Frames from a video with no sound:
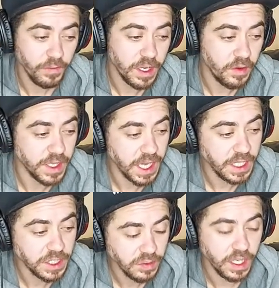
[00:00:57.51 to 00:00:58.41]
We're gonna get
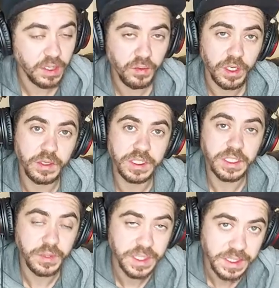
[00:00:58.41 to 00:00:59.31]
into it. We're gonna
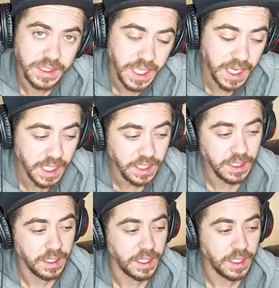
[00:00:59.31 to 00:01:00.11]
see what it's saying.